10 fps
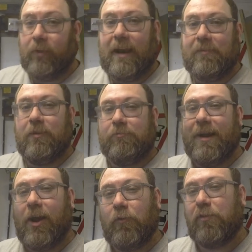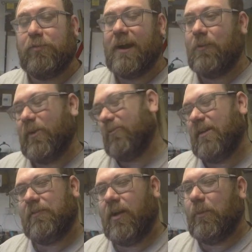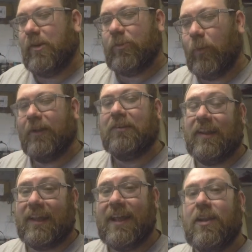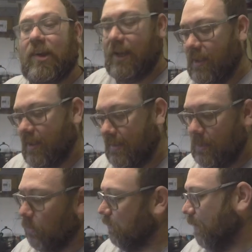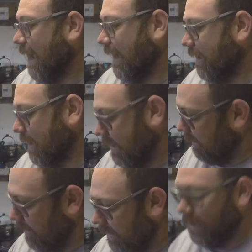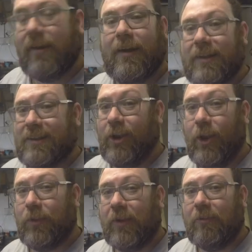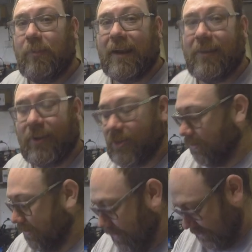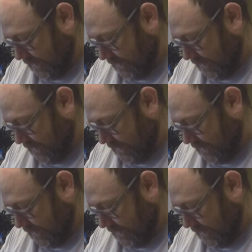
the level of red overspray when I refurbished wheels in the kitchen was bad. It's nothing compared to the dust